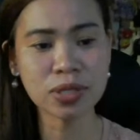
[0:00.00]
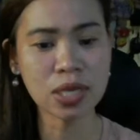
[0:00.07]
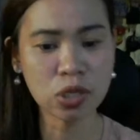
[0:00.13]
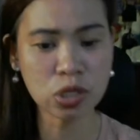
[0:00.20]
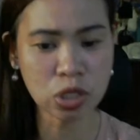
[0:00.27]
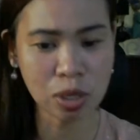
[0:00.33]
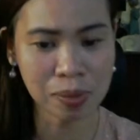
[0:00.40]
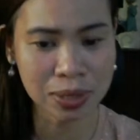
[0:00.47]
thank
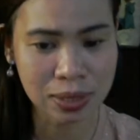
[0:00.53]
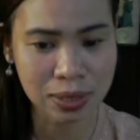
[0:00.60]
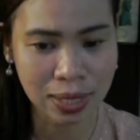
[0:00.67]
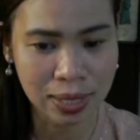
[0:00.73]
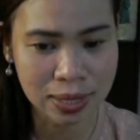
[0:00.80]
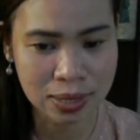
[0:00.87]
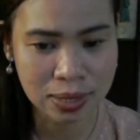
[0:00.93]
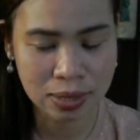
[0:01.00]
you so much,
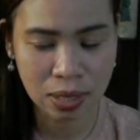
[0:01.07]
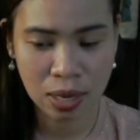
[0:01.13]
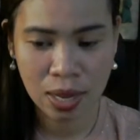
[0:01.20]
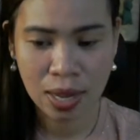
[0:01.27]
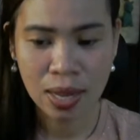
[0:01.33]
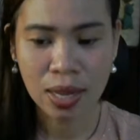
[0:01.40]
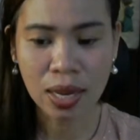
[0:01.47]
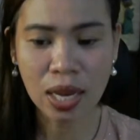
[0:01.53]
guys.
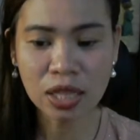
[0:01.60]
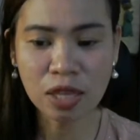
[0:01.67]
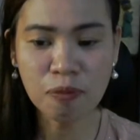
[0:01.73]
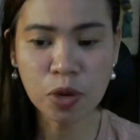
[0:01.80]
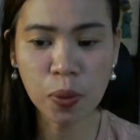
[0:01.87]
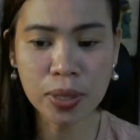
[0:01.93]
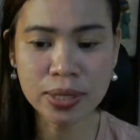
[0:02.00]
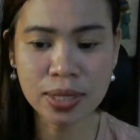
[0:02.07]
80
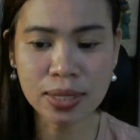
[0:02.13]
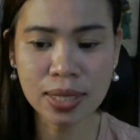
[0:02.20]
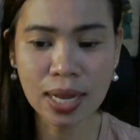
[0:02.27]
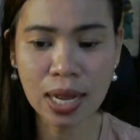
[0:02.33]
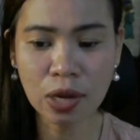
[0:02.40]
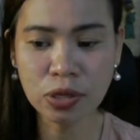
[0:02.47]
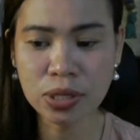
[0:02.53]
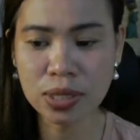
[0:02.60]
viewers in the
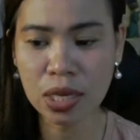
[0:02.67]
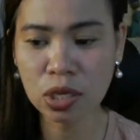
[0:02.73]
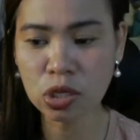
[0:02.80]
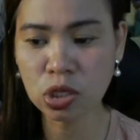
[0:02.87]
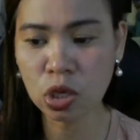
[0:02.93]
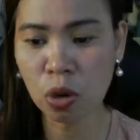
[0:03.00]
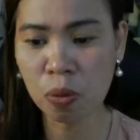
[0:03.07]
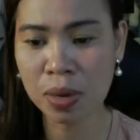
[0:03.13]
house, thank you
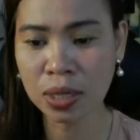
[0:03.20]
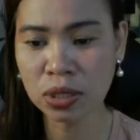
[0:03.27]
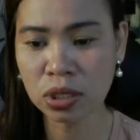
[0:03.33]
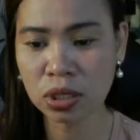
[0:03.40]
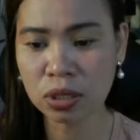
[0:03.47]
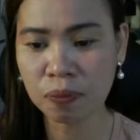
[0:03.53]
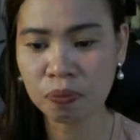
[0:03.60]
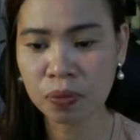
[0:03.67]
so
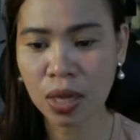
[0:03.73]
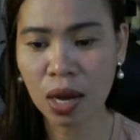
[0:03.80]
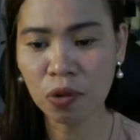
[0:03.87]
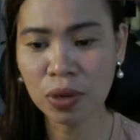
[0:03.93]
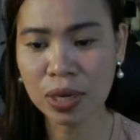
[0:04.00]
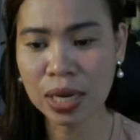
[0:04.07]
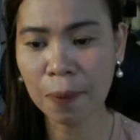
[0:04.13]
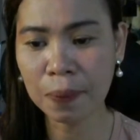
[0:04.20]
much. I
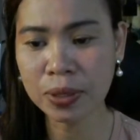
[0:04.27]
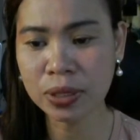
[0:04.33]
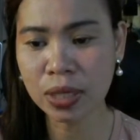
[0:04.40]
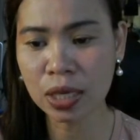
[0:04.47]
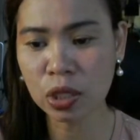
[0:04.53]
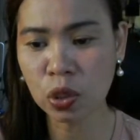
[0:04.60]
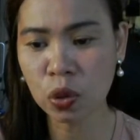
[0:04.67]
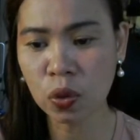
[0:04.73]
really
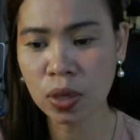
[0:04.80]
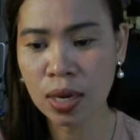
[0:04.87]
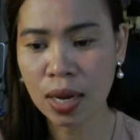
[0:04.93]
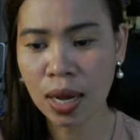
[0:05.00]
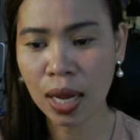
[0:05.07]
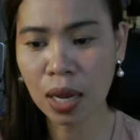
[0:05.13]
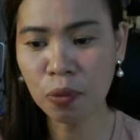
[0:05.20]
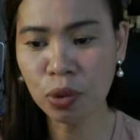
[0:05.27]
appreciate you.
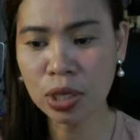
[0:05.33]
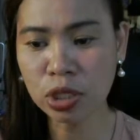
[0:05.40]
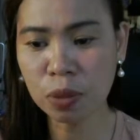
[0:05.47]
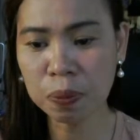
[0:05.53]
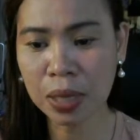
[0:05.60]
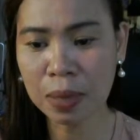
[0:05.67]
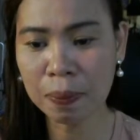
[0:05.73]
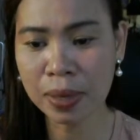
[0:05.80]
I am willing to
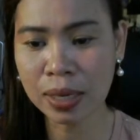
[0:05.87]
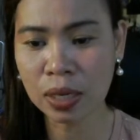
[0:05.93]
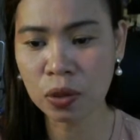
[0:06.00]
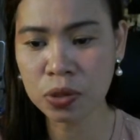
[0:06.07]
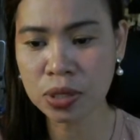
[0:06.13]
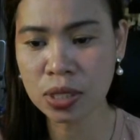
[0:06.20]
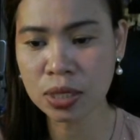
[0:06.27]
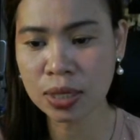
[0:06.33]
play
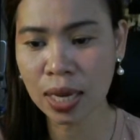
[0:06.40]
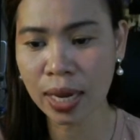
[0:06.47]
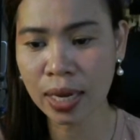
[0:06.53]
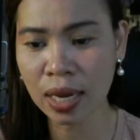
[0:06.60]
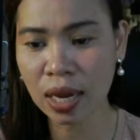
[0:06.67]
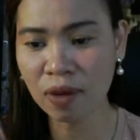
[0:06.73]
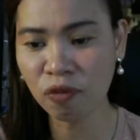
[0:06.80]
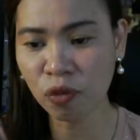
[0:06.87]
videos. Sitya, I
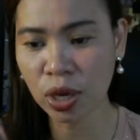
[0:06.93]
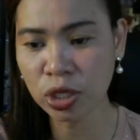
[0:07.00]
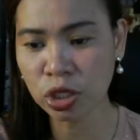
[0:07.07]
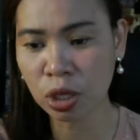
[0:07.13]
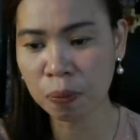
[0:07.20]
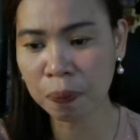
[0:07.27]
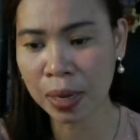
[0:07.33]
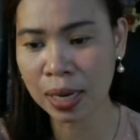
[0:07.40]
have
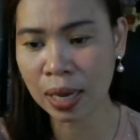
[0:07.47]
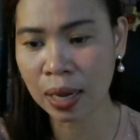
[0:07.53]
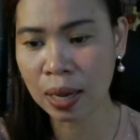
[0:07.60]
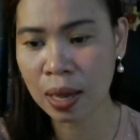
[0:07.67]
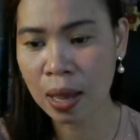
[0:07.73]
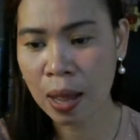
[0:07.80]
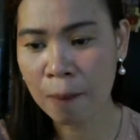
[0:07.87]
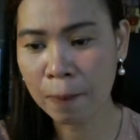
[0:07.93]
question pala.
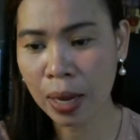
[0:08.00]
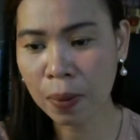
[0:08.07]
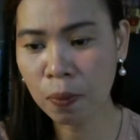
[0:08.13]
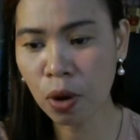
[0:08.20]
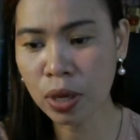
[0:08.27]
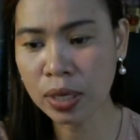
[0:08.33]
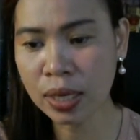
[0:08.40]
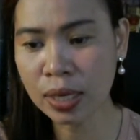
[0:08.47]
Pag
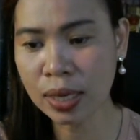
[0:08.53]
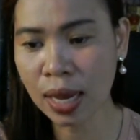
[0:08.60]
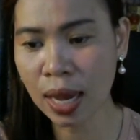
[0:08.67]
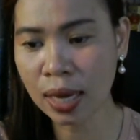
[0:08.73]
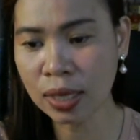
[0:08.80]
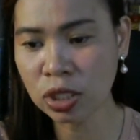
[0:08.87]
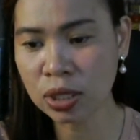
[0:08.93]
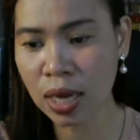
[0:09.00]
money
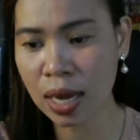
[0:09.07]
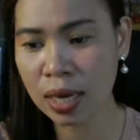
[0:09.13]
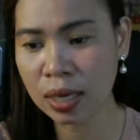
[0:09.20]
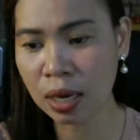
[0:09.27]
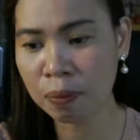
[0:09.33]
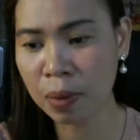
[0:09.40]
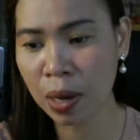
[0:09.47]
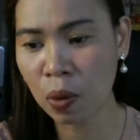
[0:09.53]
na ang
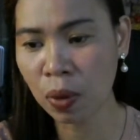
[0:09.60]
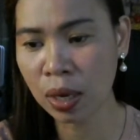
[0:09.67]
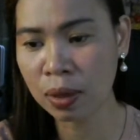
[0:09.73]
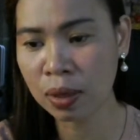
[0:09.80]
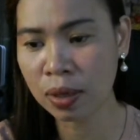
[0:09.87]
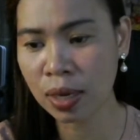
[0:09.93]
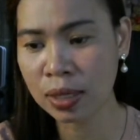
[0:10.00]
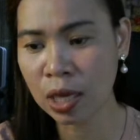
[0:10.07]
channel, bawal
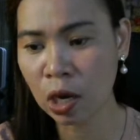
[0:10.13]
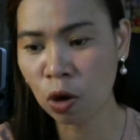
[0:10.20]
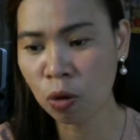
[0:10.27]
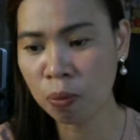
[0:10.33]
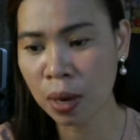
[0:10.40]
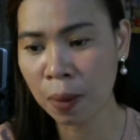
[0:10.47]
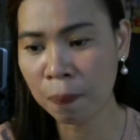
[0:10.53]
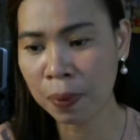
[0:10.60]
na daw
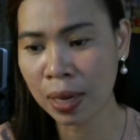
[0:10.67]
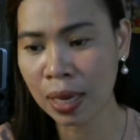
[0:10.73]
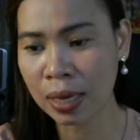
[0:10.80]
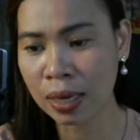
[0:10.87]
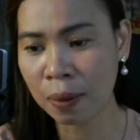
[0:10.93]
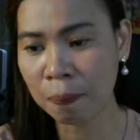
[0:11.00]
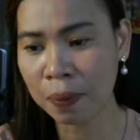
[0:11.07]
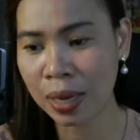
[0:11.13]
mag-play
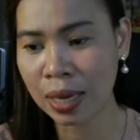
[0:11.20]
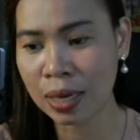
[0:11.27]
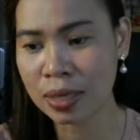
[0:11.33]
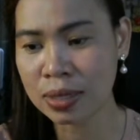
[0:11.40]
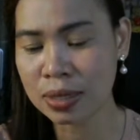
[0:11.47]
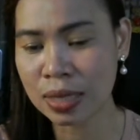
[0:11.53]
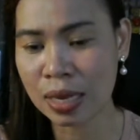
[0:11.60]
ng playlist